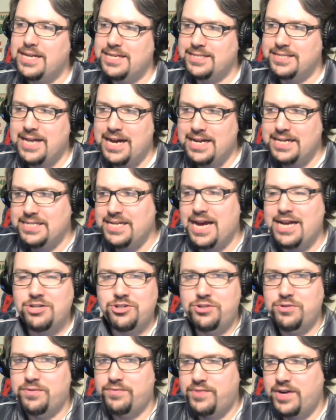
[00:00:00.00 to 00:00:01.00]
that's not
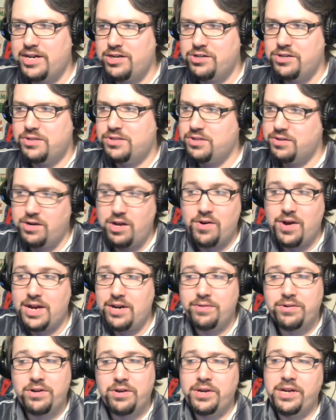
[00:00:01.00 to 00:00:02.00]
attached to avengers so no
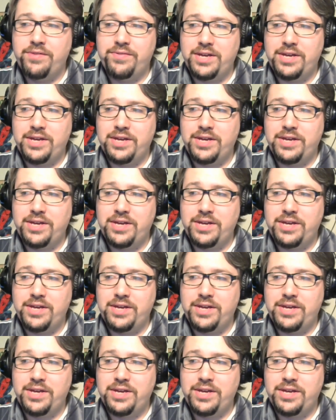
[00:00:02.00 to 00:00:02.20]
i don't know any